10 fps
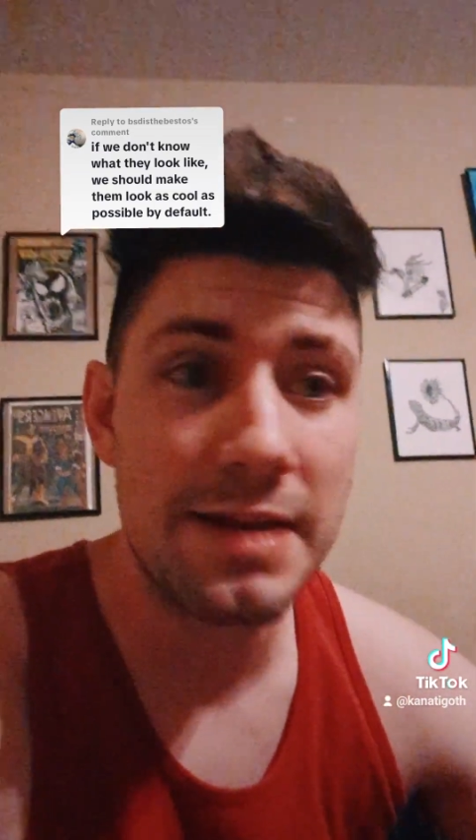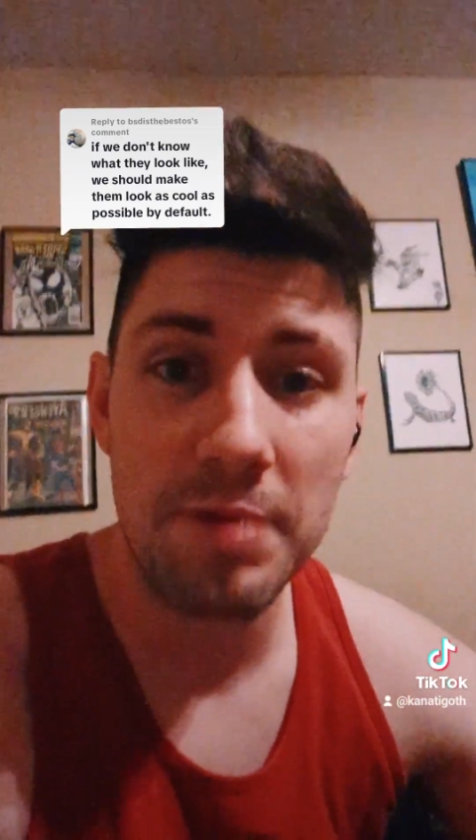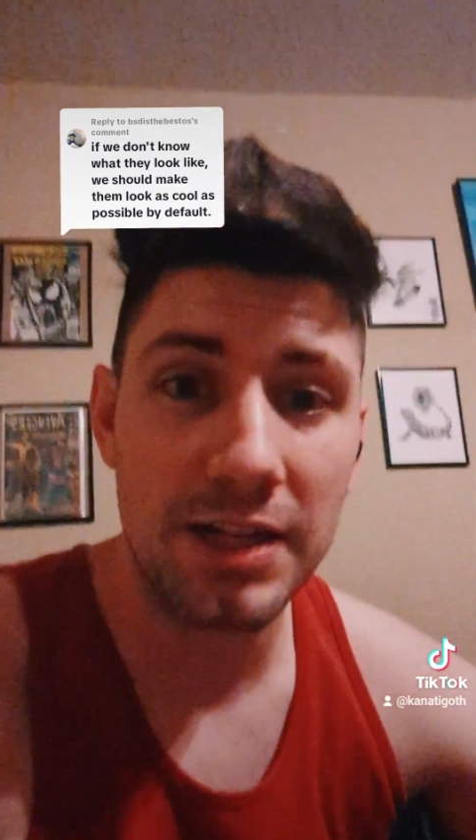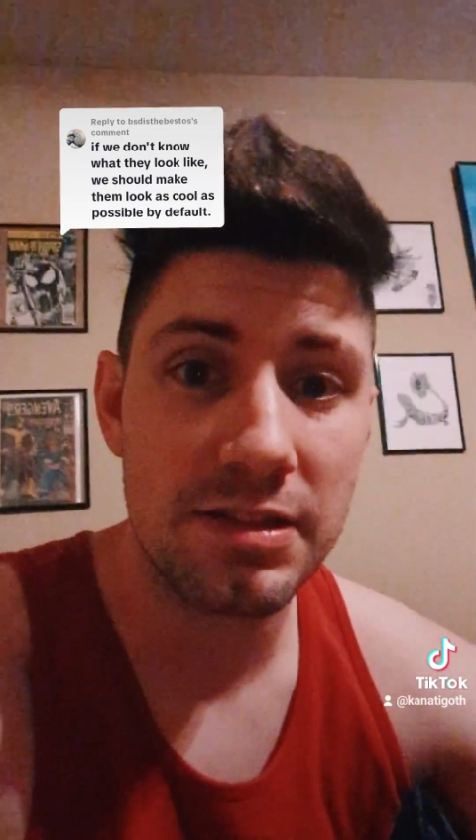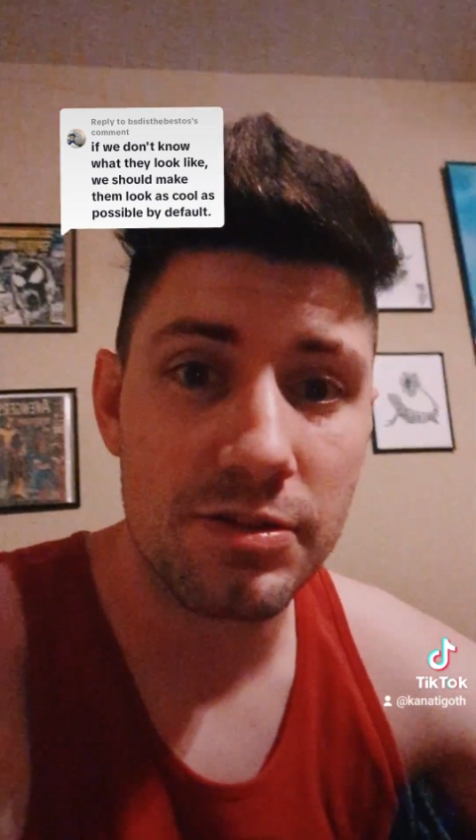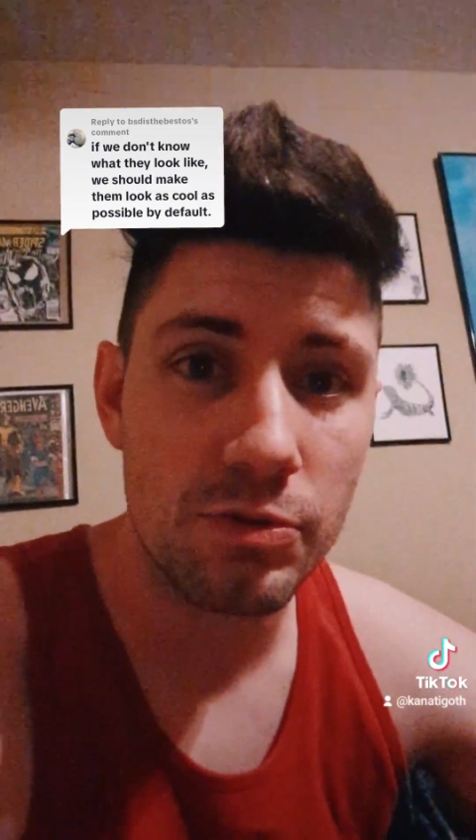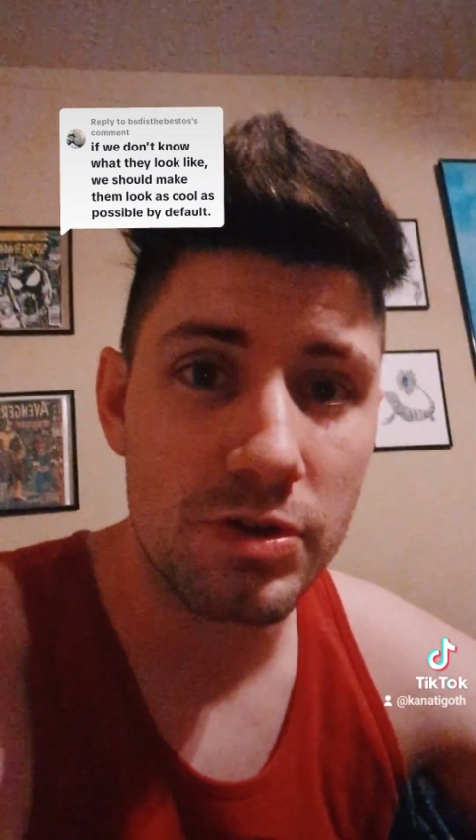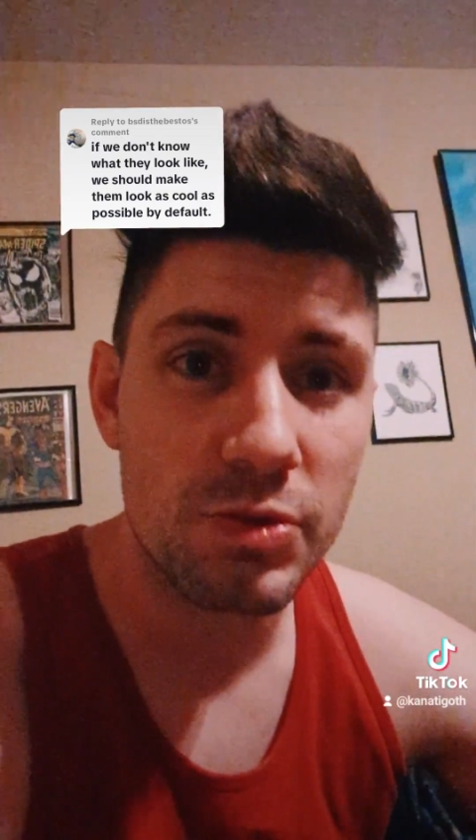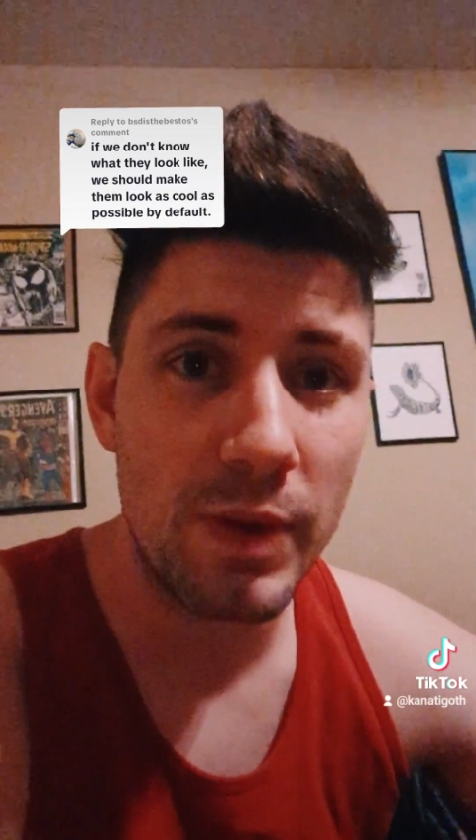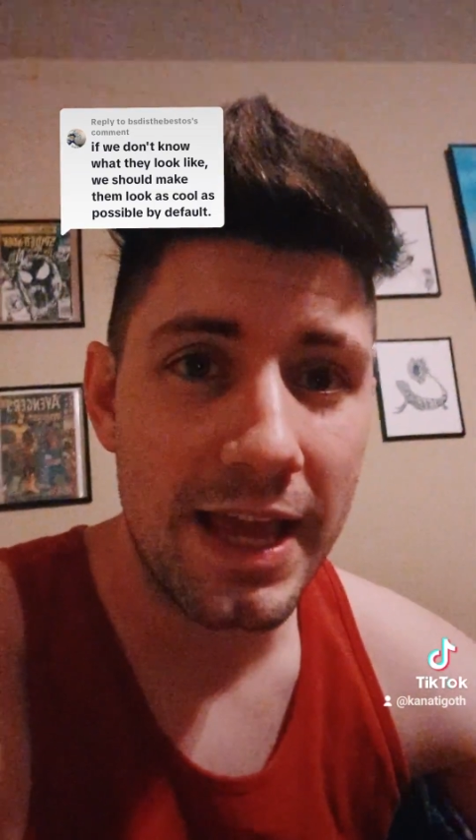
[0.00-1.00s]

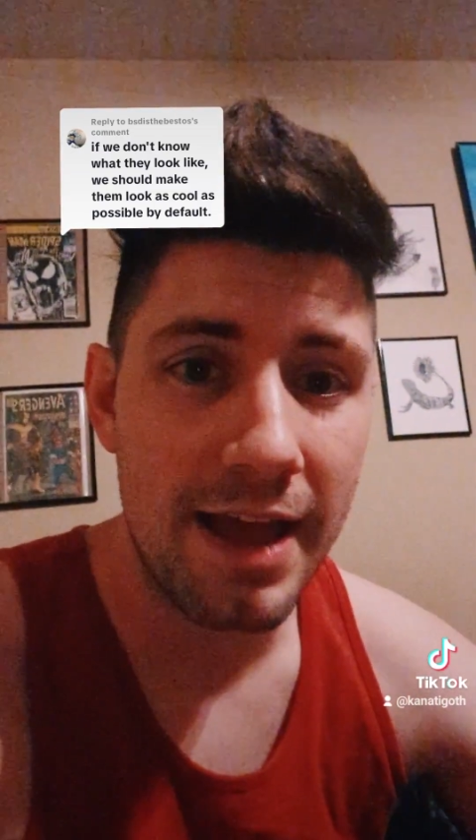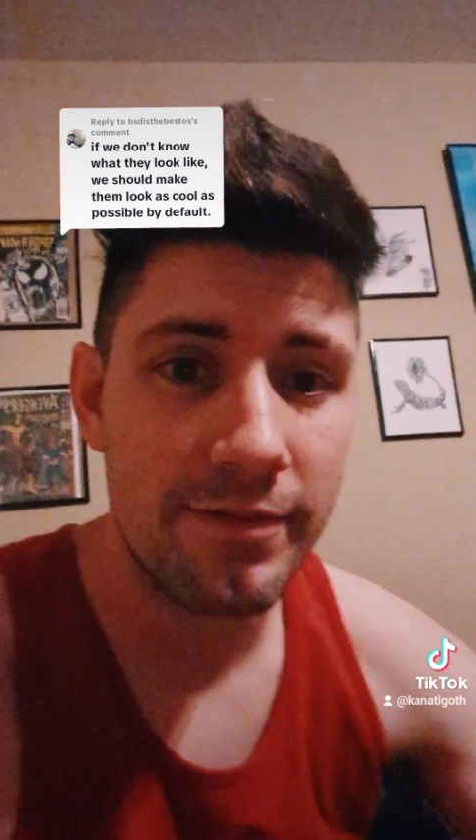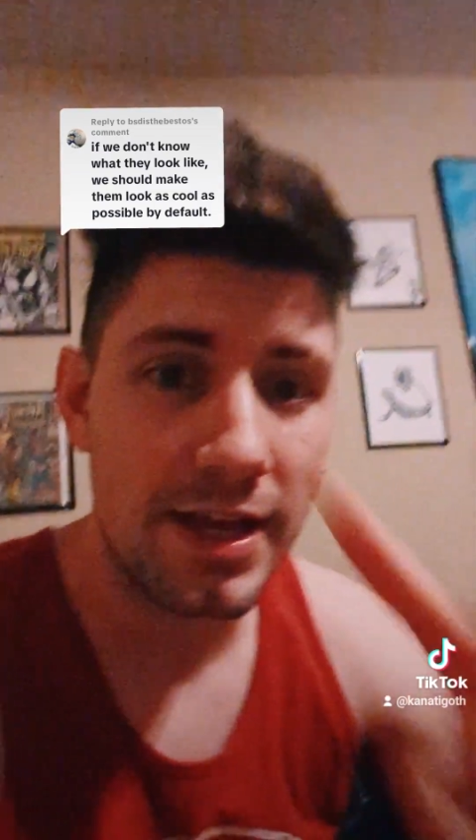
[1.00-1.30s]
Edmontosaurus. We have